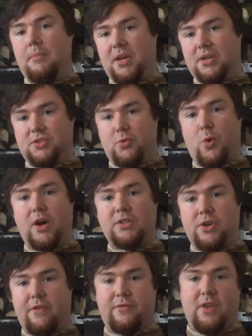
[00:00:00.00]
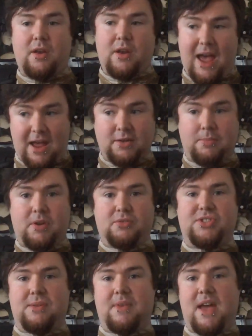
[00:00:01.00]
because quite often at
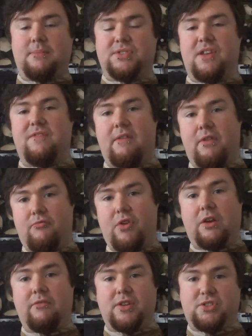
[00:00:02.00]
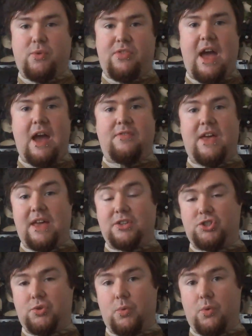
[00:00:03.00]
milsim games they're very rigorous with how they
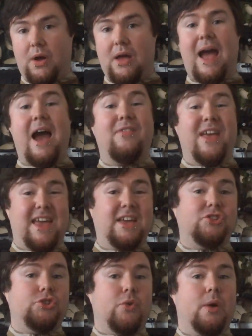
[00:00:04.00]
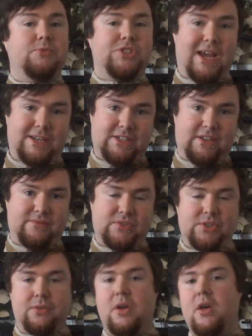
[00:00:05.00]
issue
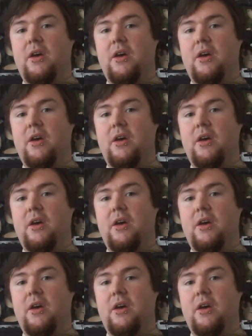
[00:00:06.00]
objectives.